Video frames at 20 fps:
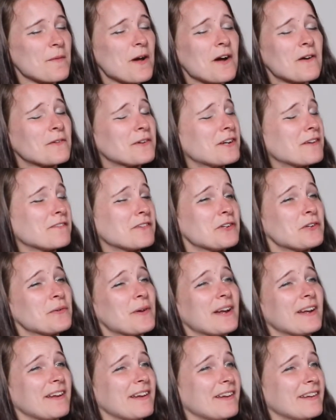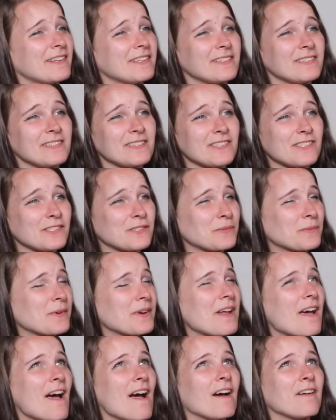out whenever you're ready. Just
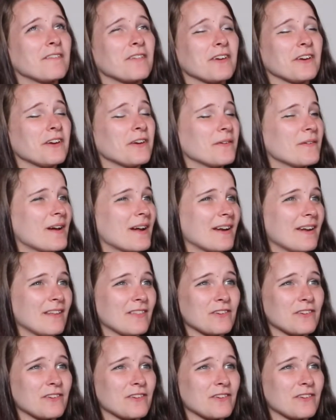whenever you're ready.